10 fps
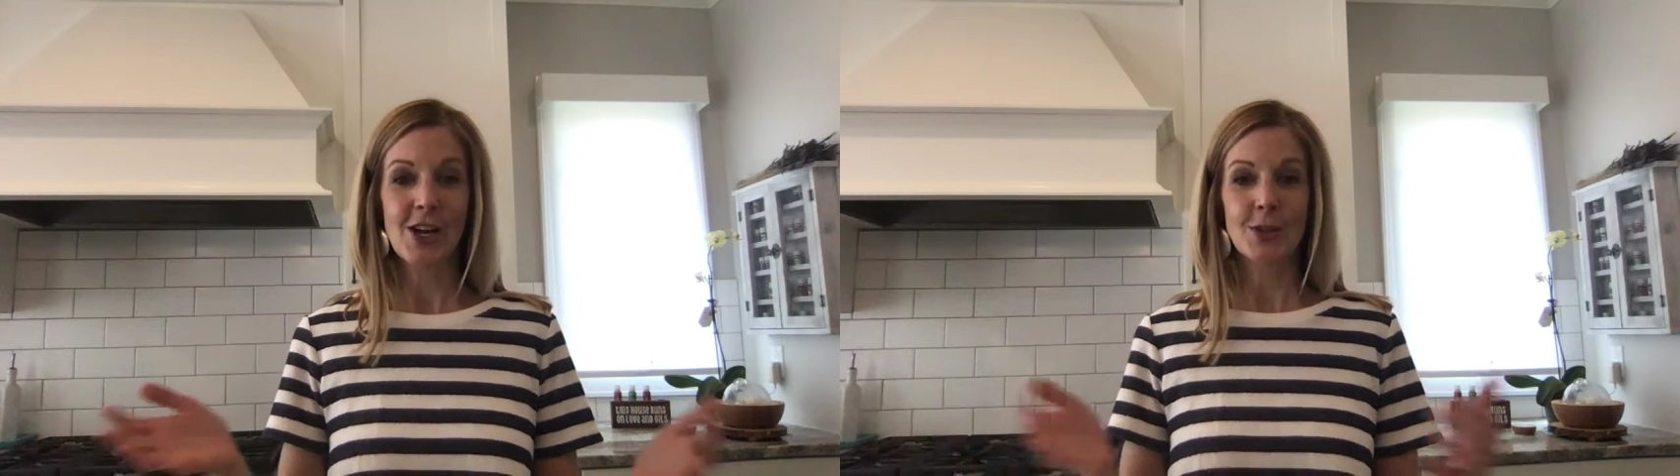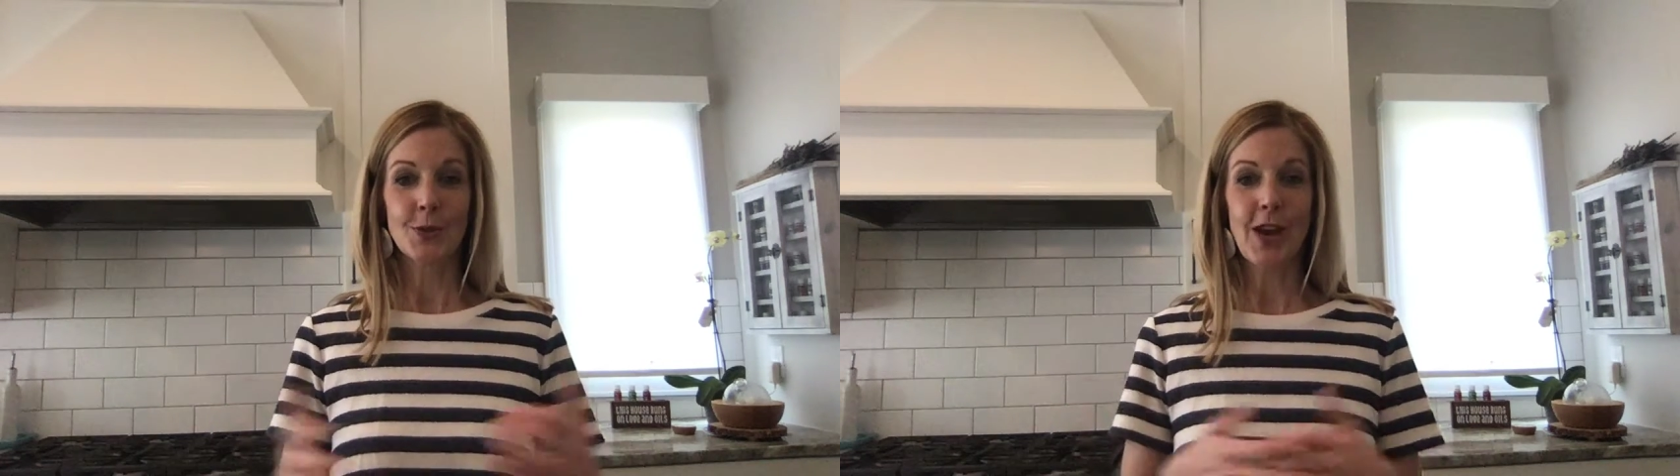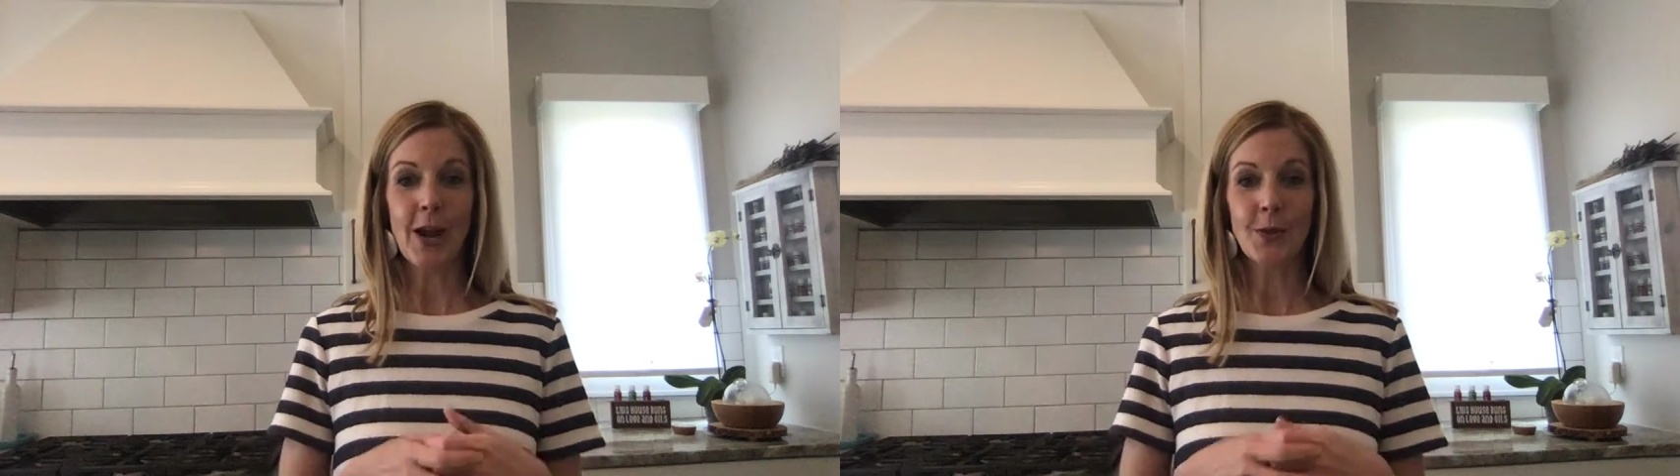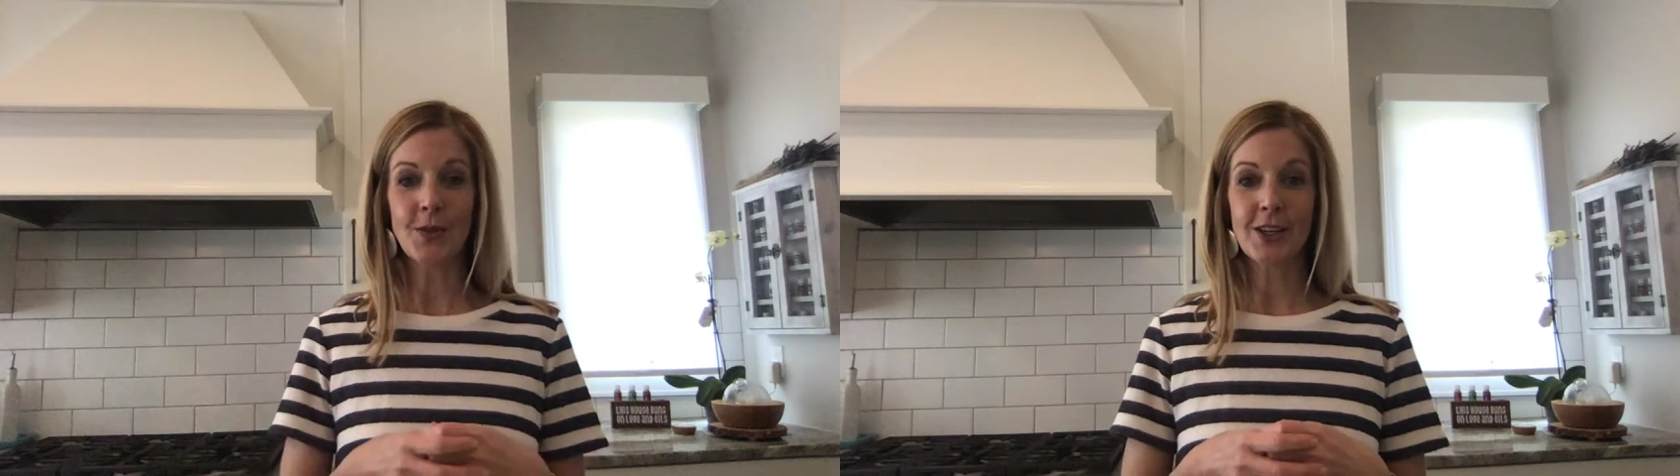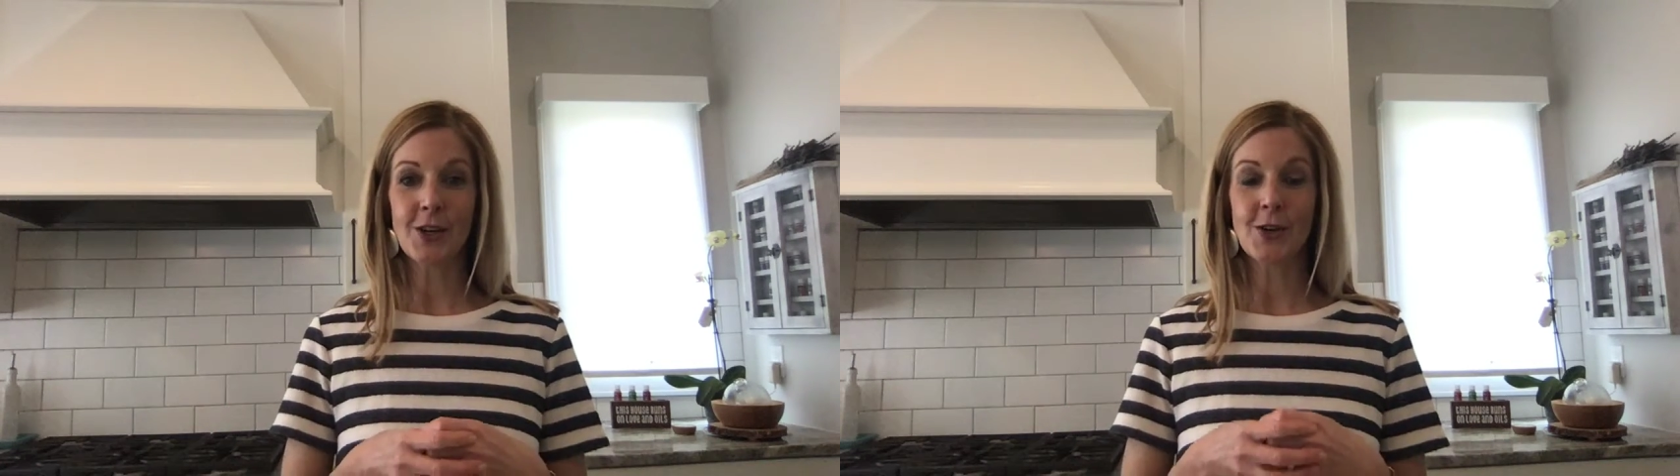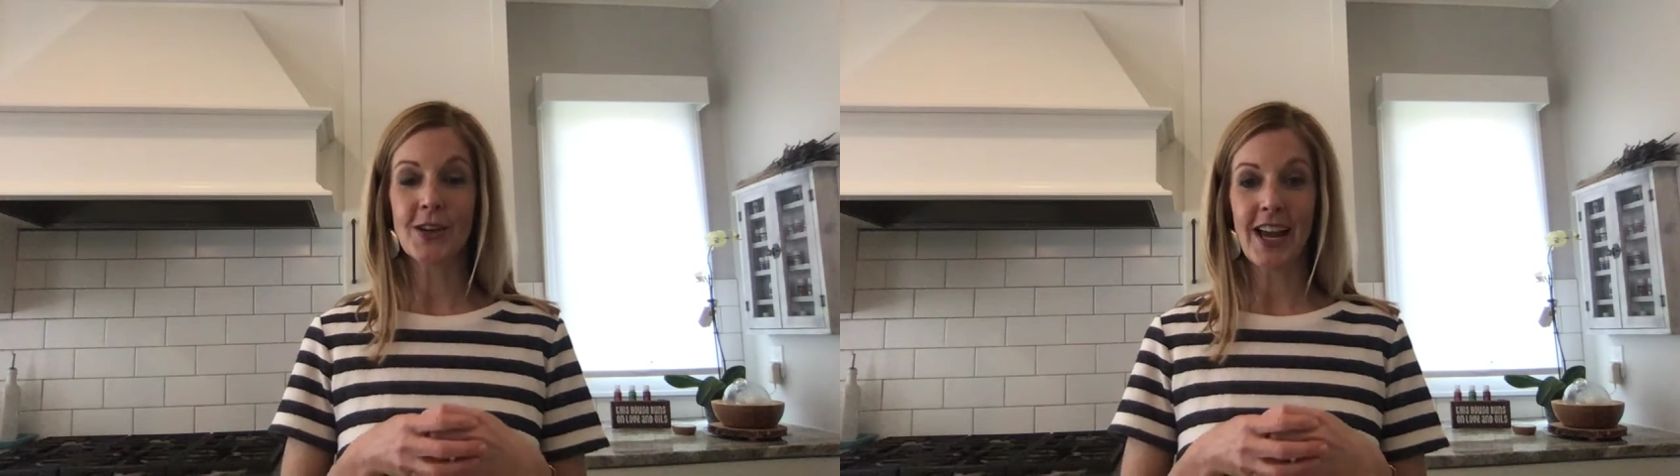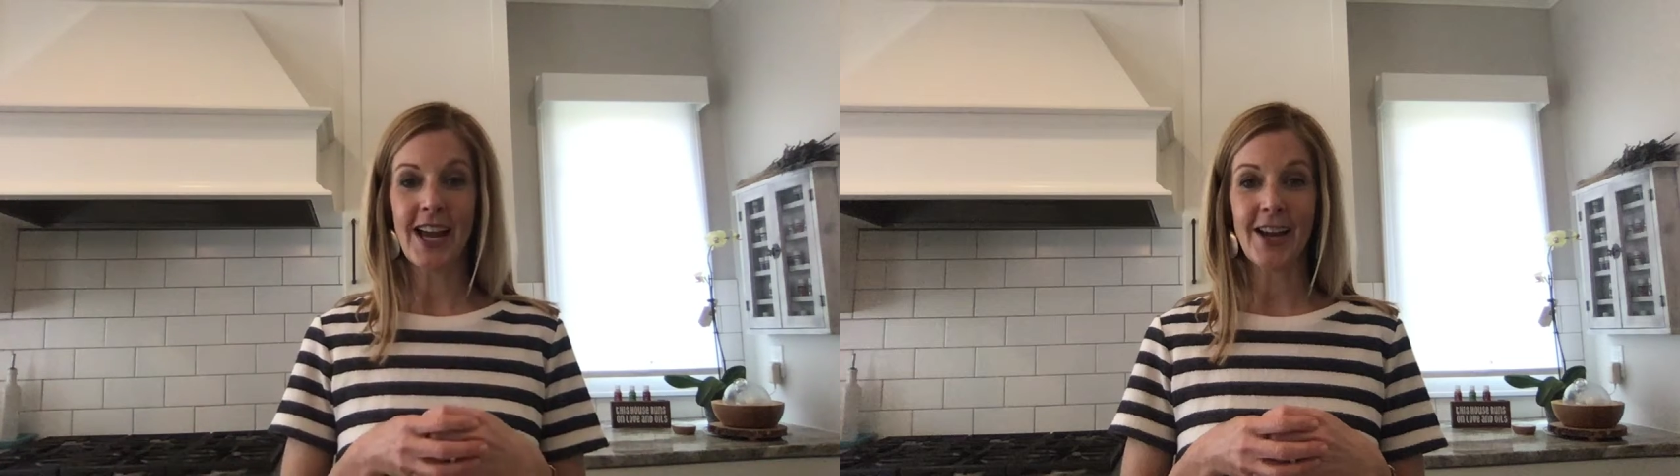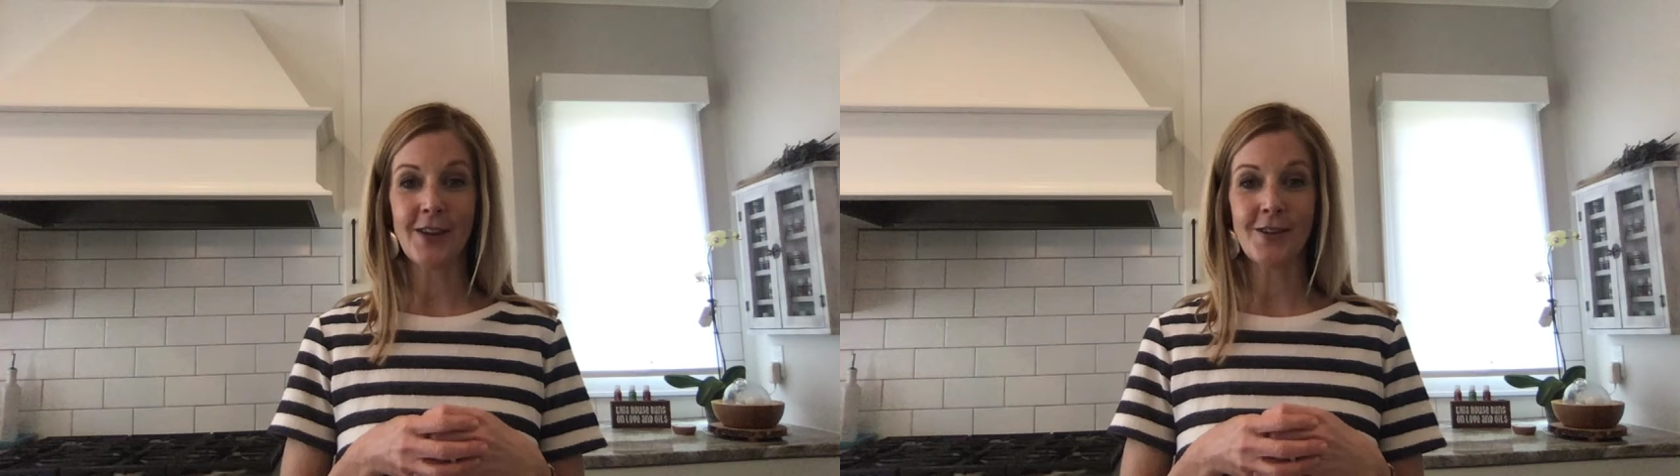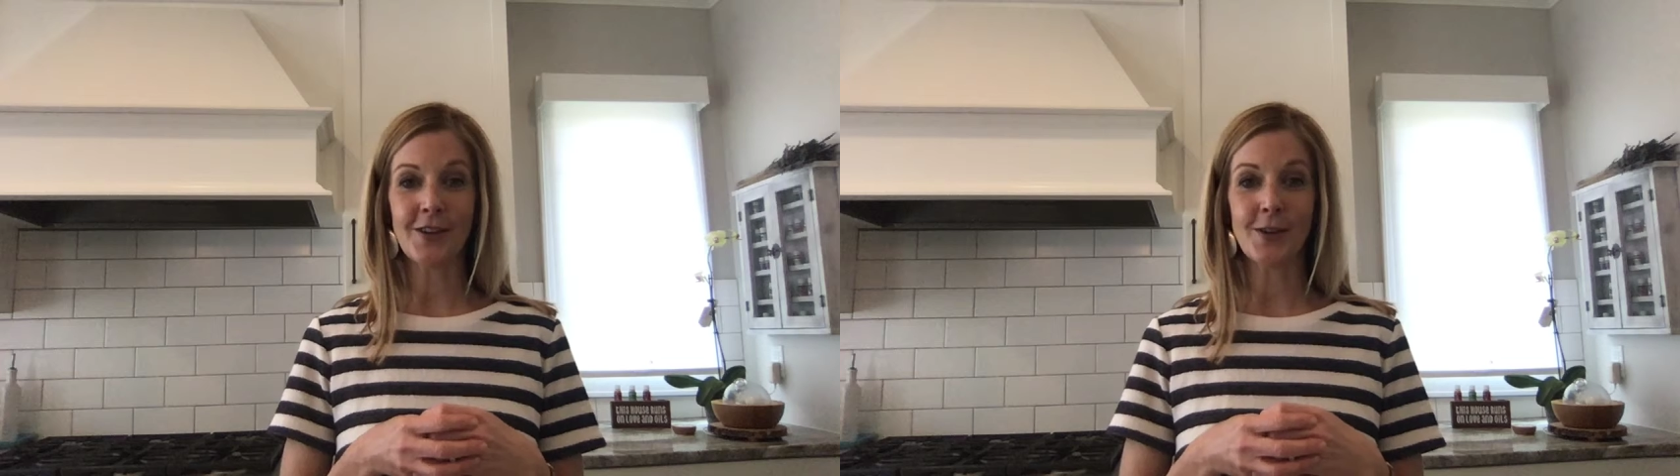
So not only are you gonna have